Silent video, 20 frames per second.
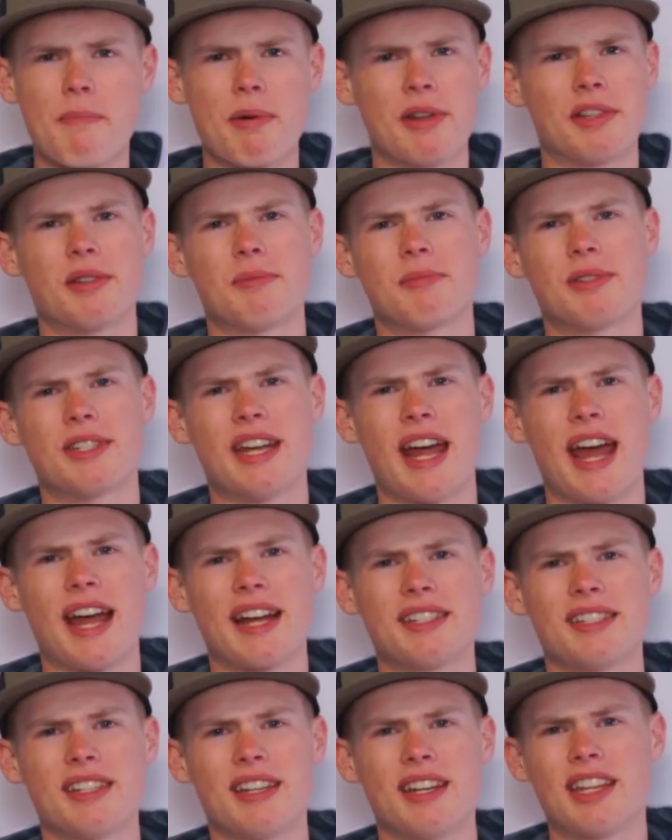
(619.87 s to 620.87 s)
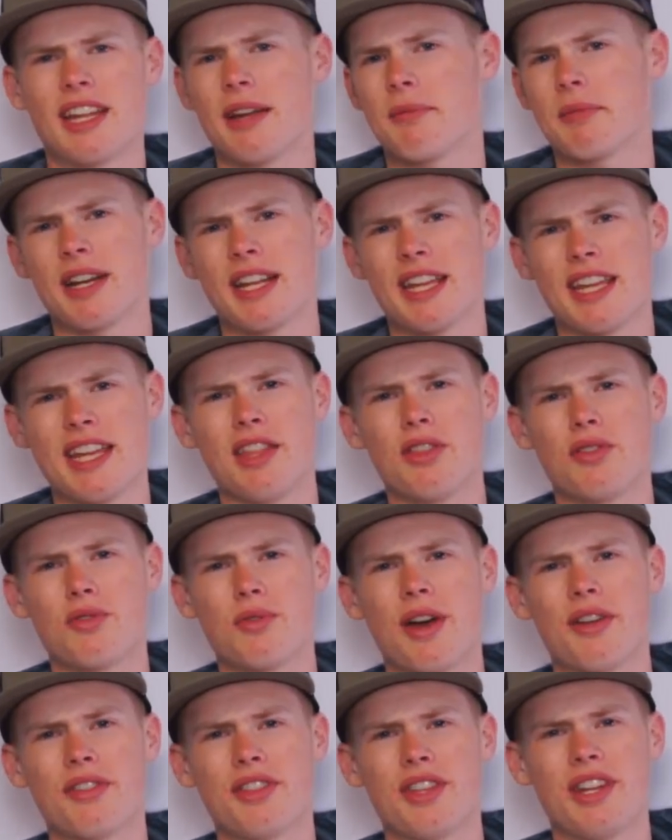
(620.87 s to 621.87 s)
put some snacks in it that I'm gonna eat
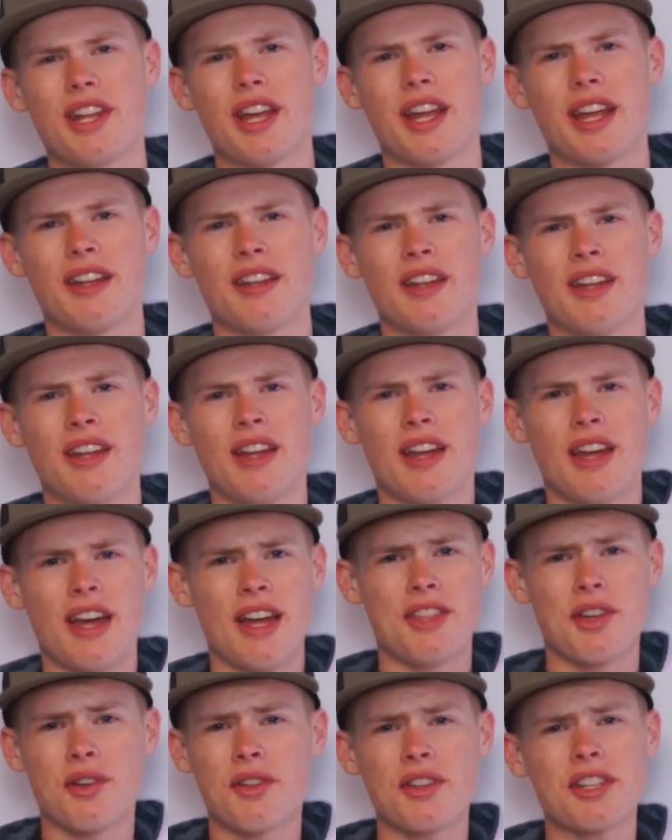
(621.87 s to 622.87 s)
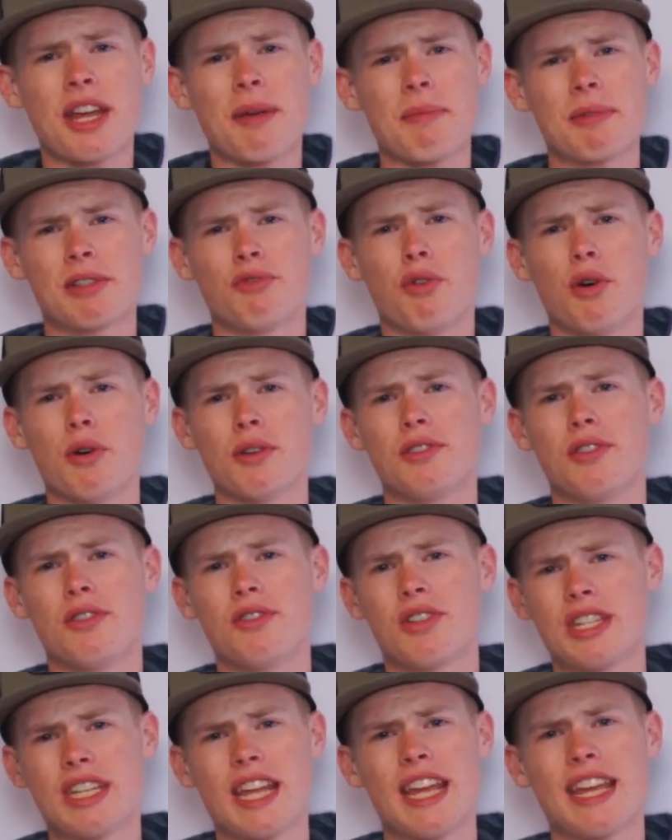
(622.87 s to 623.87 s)
throughout the day. The only time it's full is
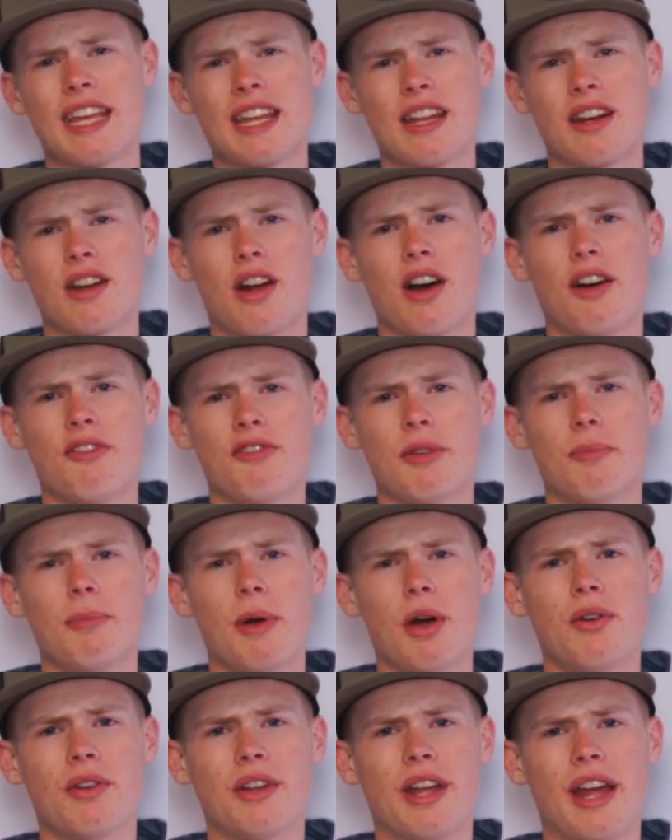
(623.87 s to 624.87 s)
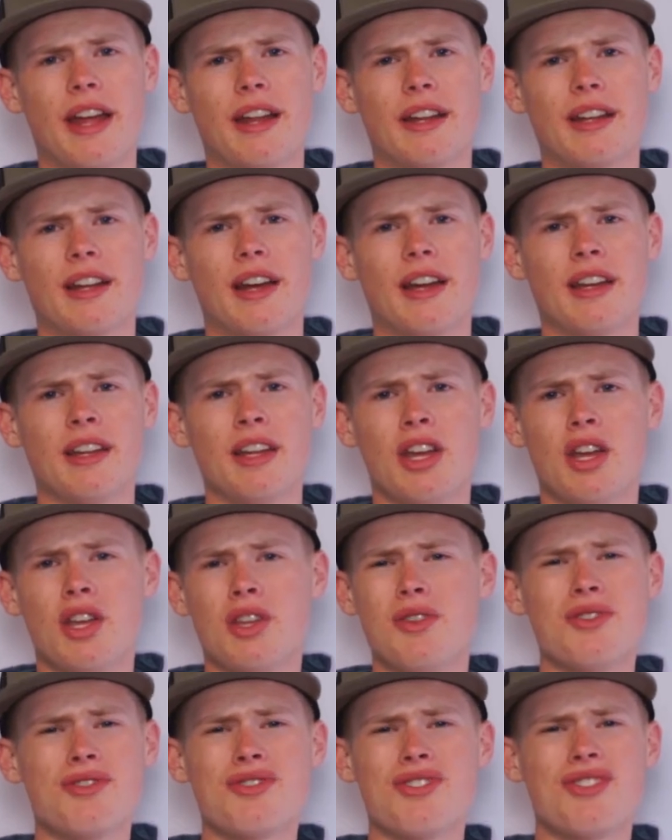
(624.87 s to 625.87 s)
usually taking it off the boat, and
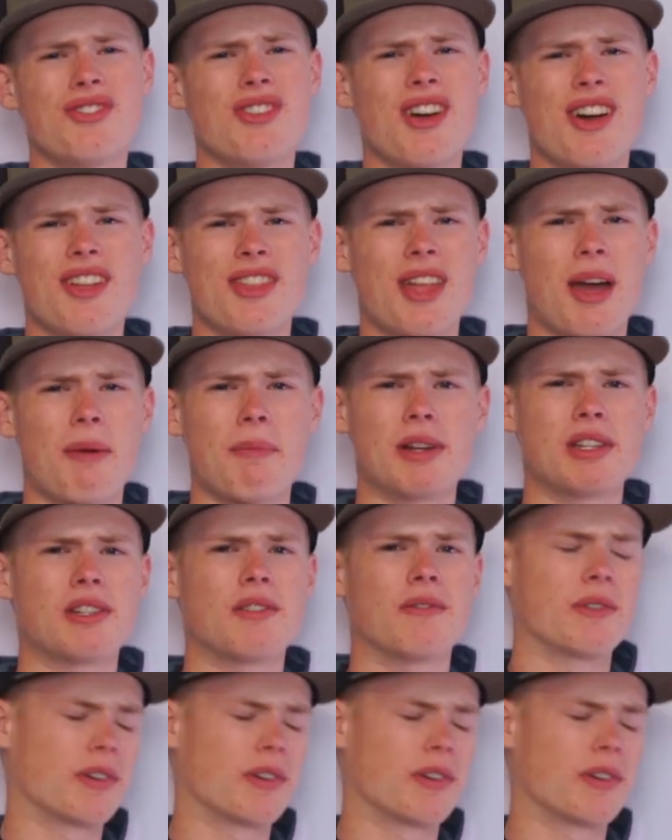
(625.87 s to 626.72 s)
usually you're not in that much of a